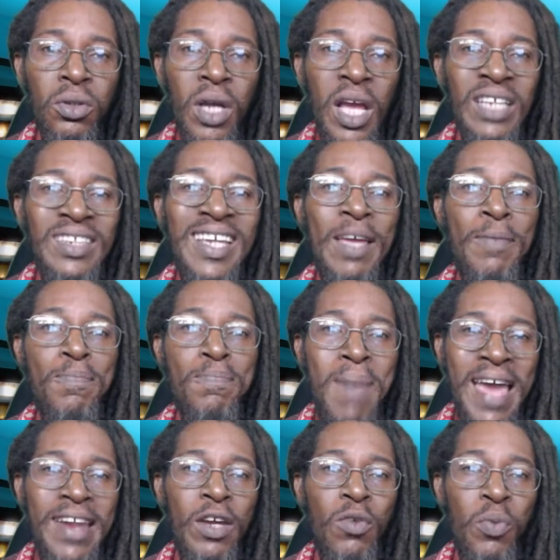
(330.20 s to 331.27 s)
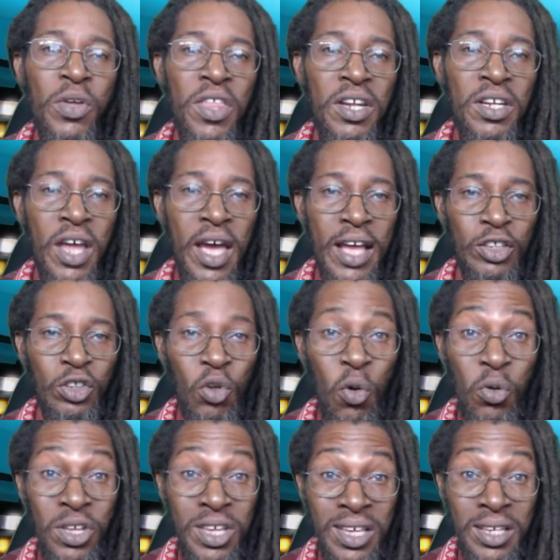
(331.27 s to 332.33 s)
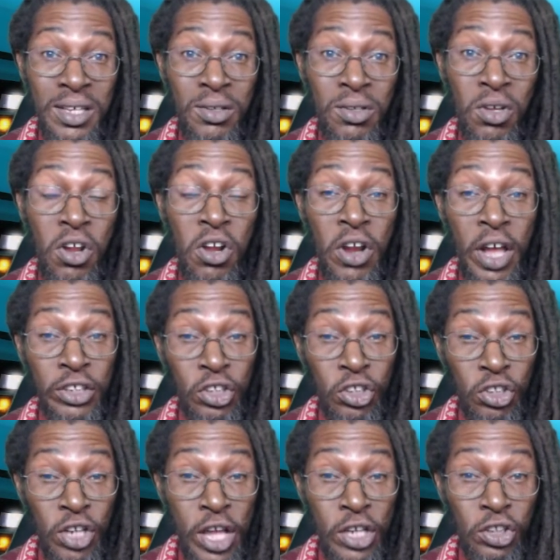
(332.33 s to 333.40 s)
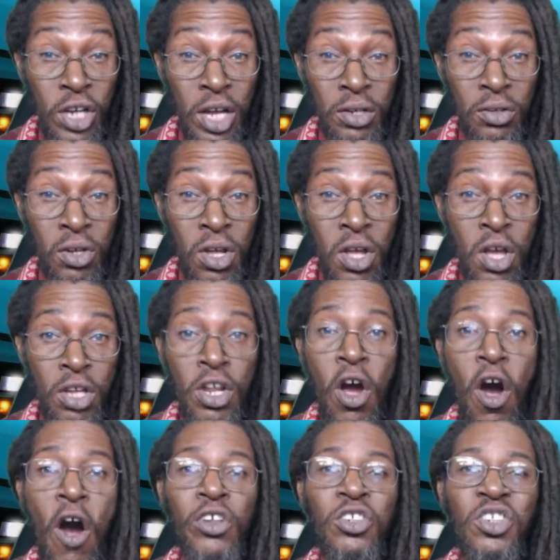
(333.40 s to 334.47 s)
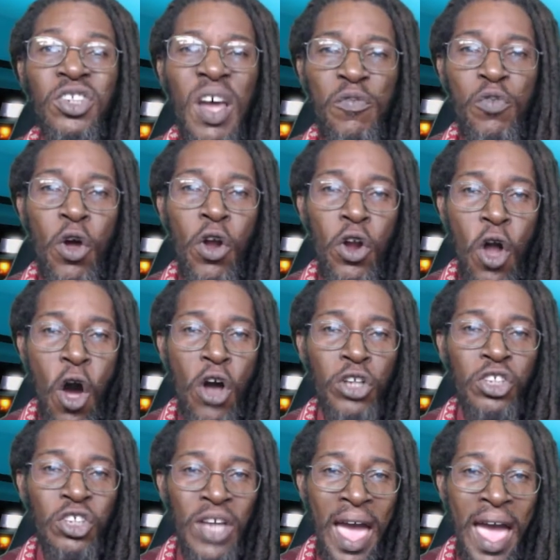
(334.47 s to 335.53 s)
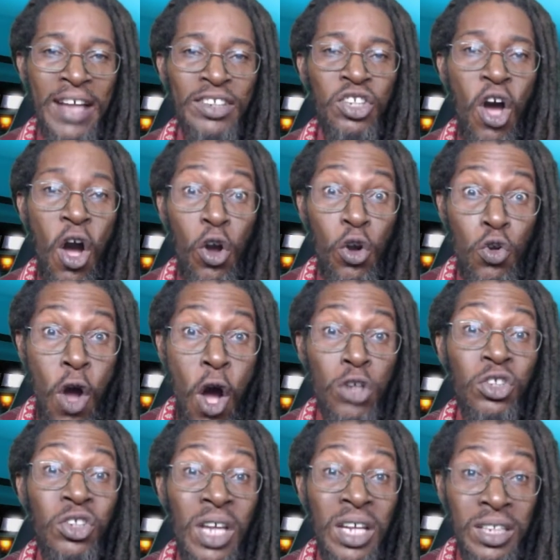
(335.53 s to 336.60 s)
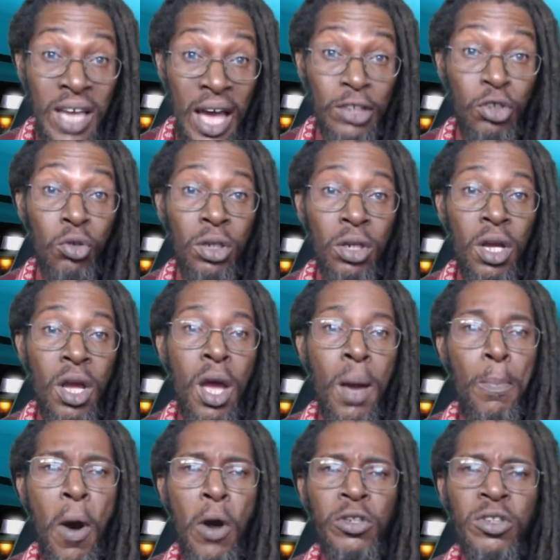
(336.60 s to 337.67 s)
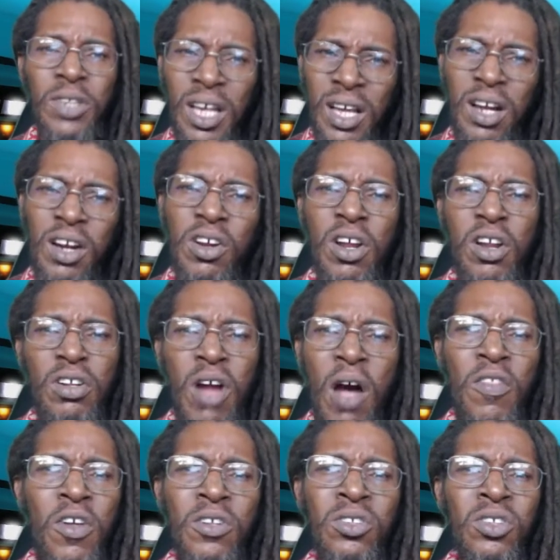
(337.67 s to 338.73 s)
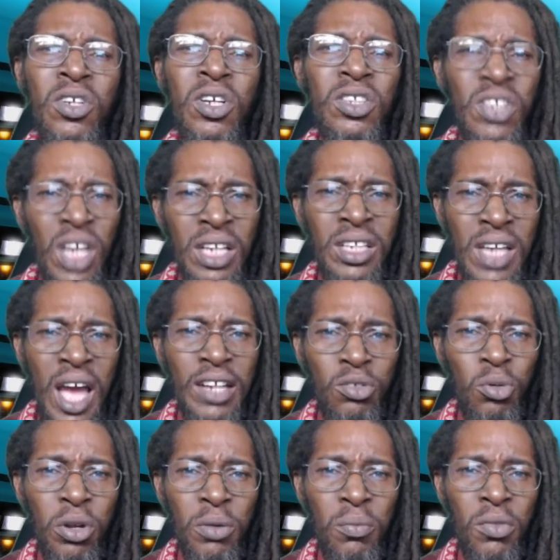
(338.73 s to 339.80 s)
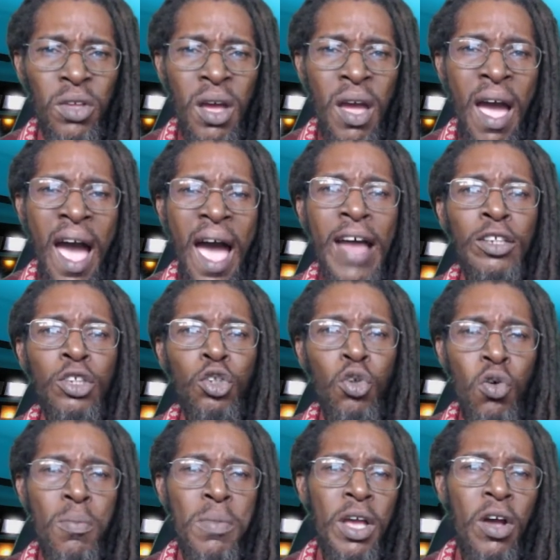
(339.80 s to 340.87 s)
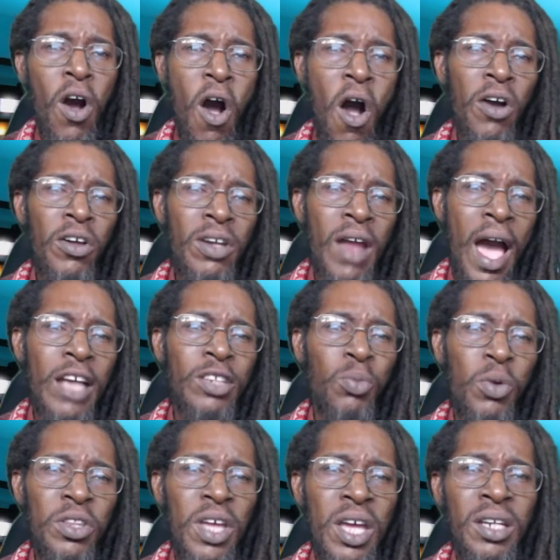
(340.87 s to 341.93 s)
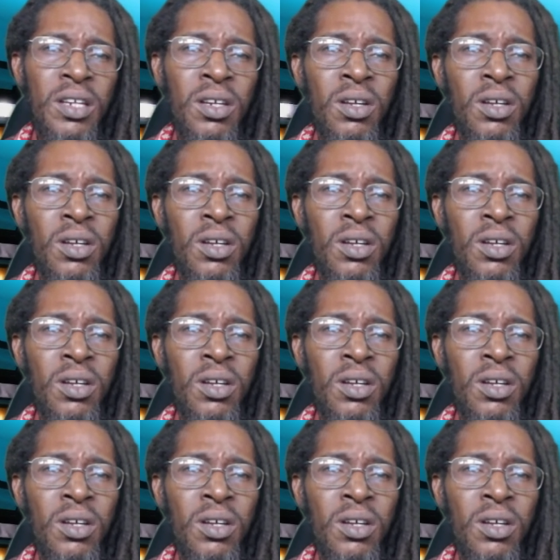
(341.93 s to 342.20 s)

is embedded within the SOE legislation. There are several large gangs across St. Catherine, particularly the Northern St. Catherine, and two big organized within,